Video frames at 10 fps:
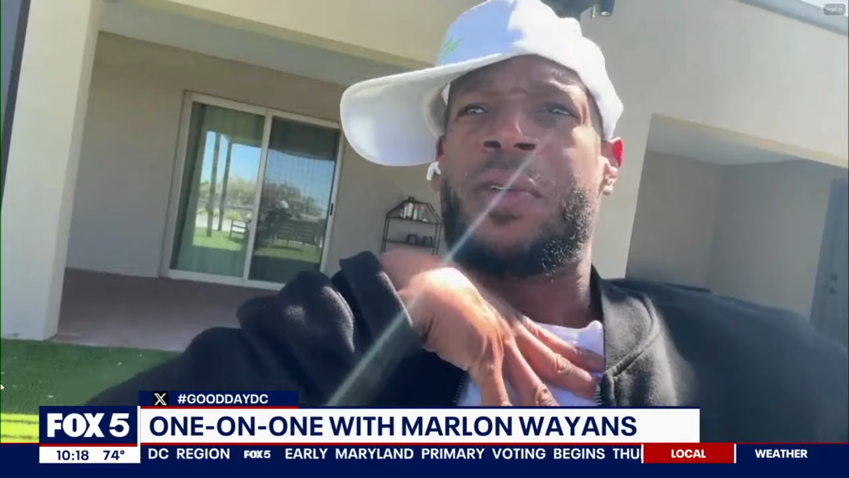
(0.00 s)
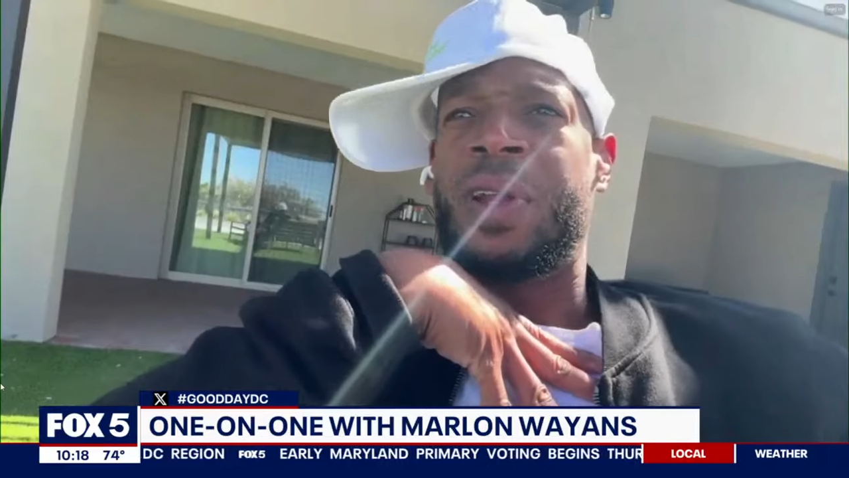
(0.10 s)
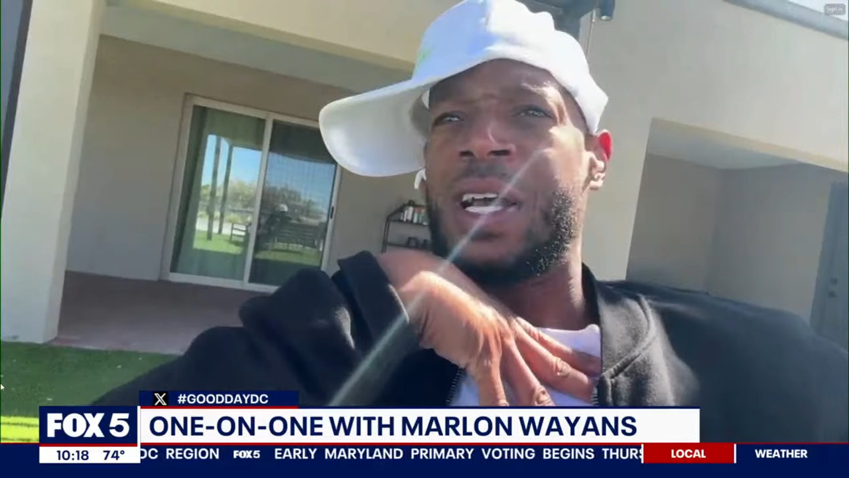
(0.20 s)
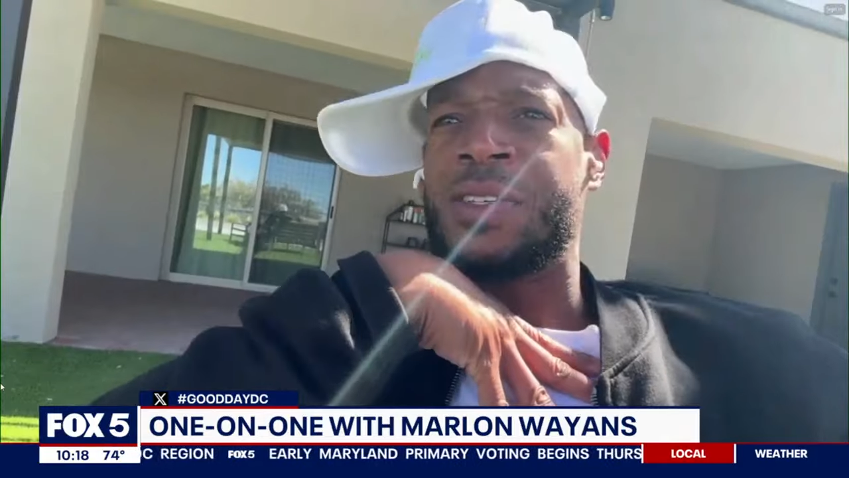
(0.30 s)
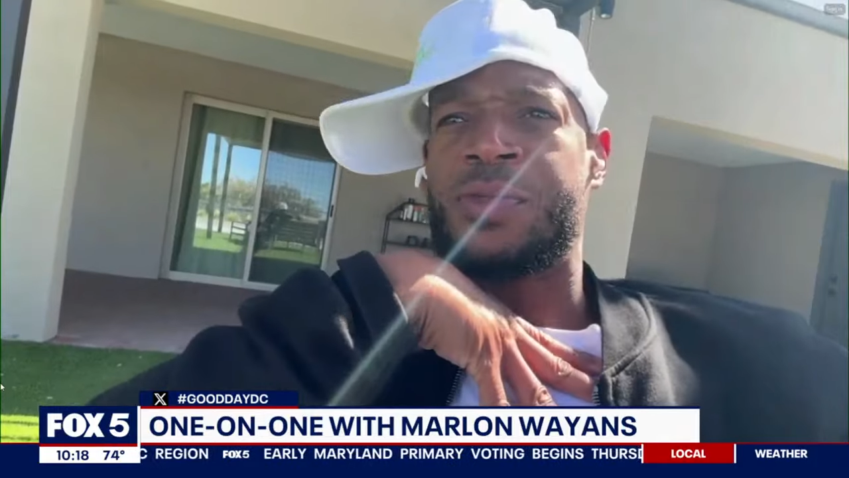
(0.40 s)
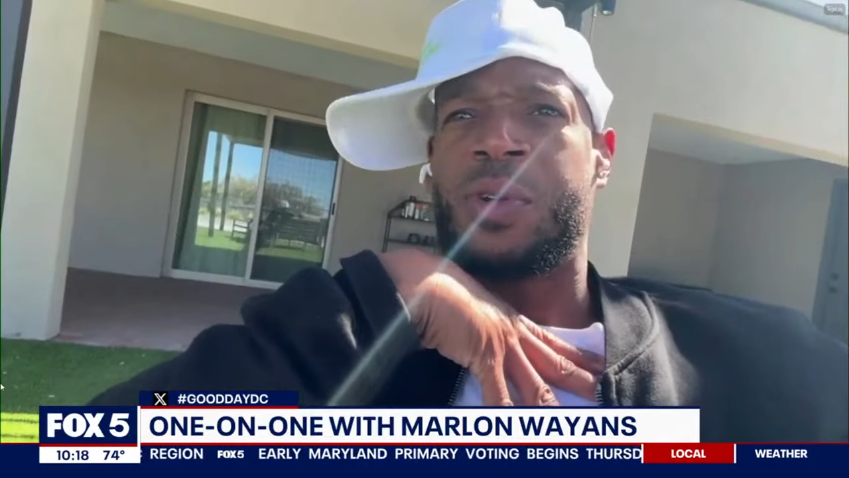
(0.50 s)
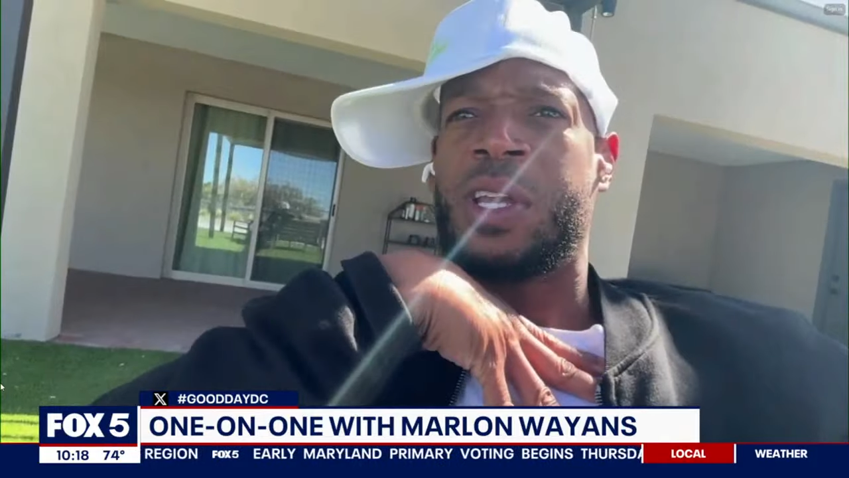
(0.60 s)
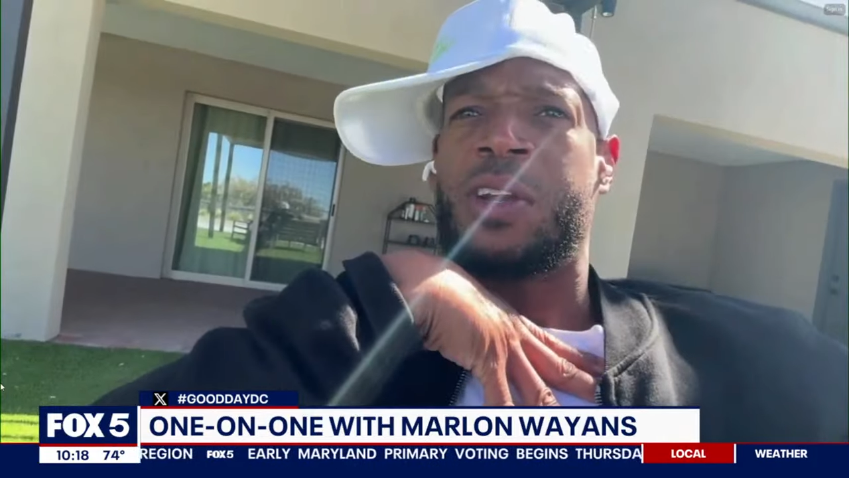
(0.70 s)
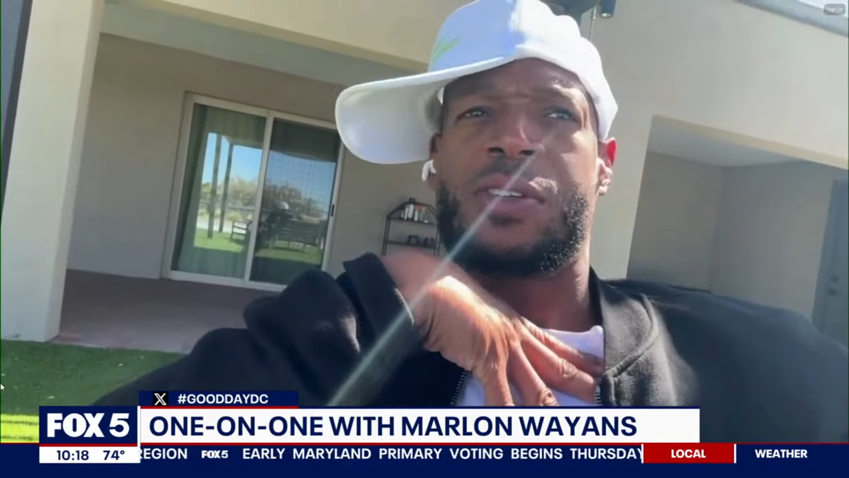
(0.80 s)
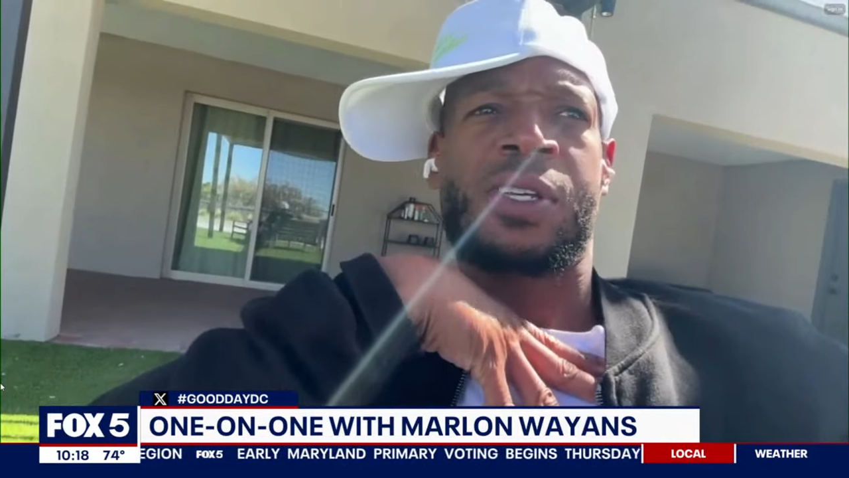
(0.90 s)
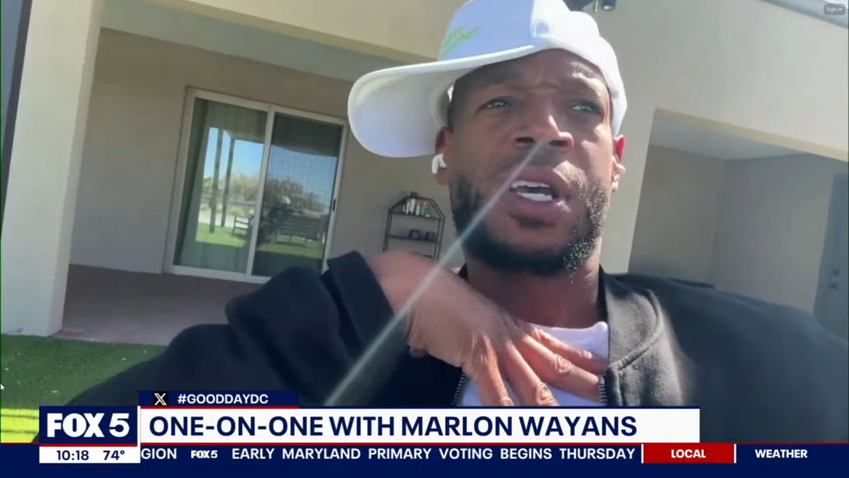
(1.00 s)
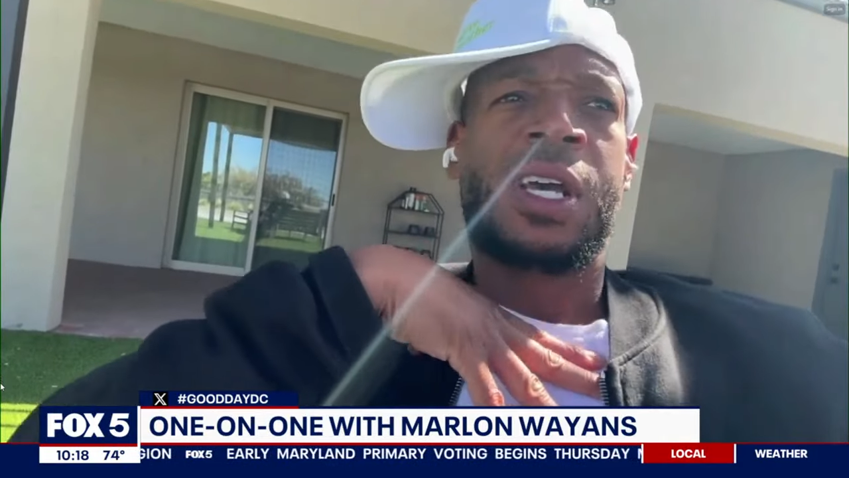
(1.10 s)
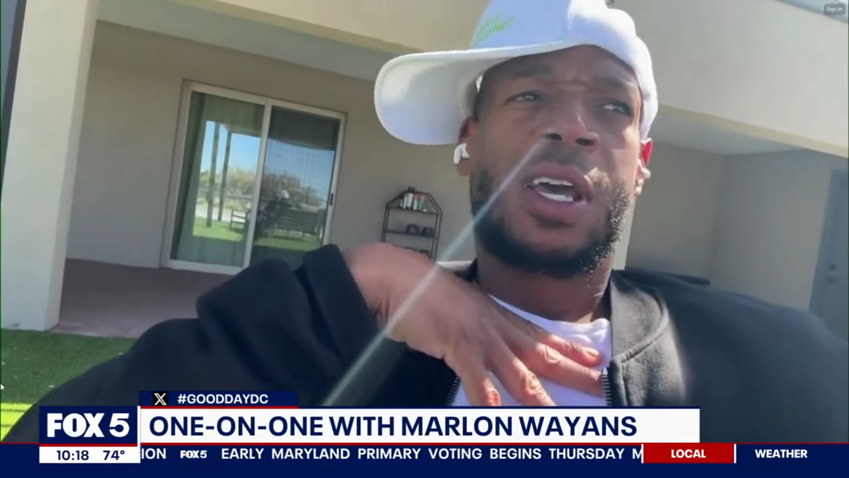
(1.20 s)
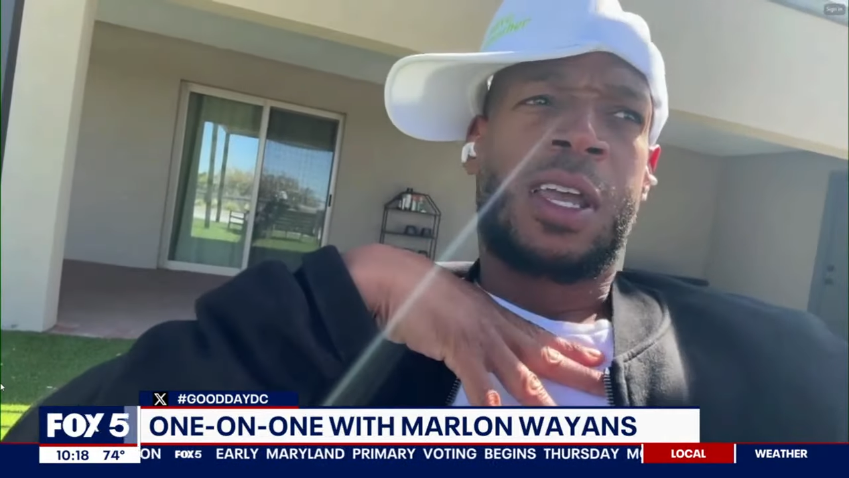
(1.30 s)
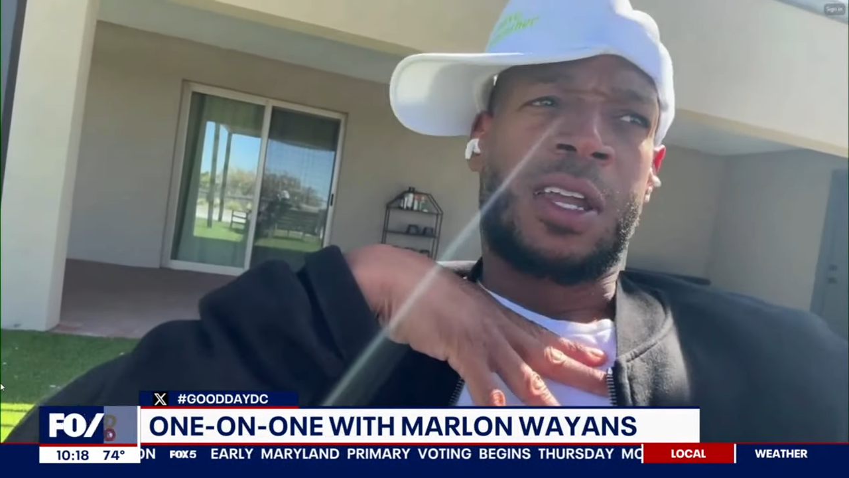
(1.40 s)
the last four years,
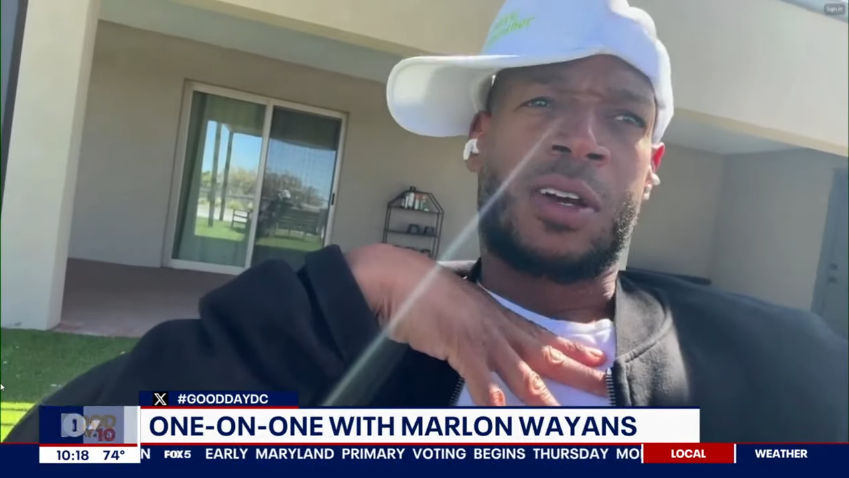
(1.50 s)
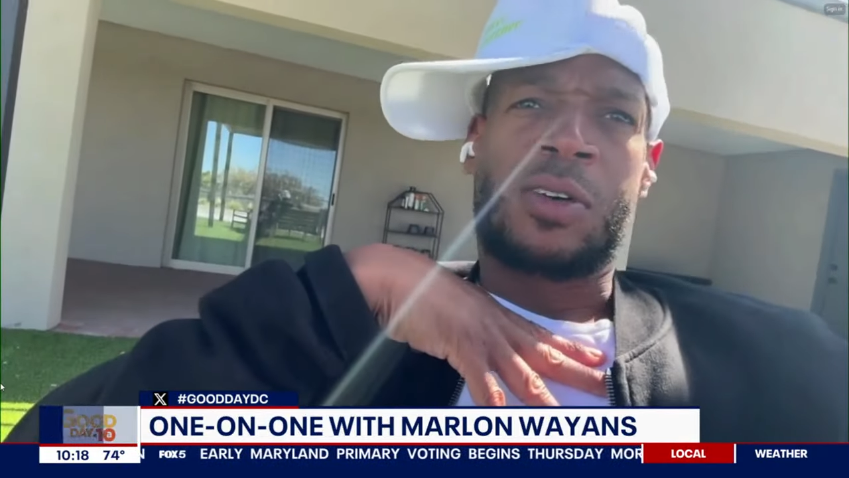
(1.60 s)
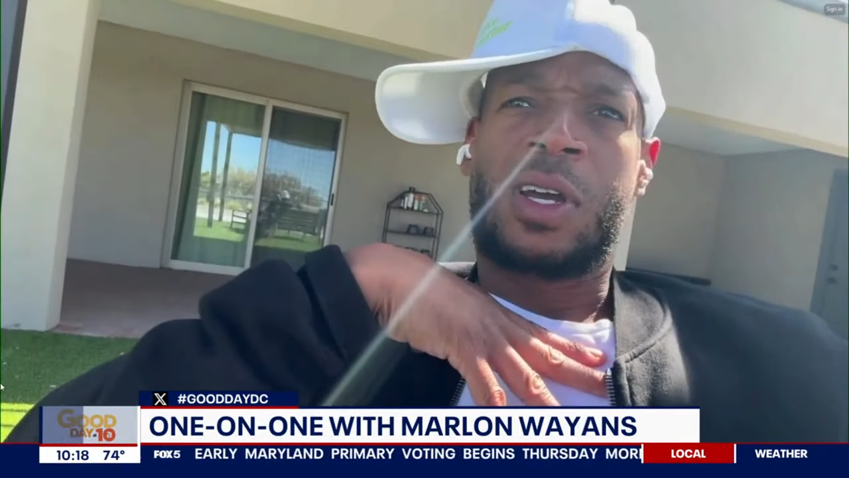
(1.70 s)
you know,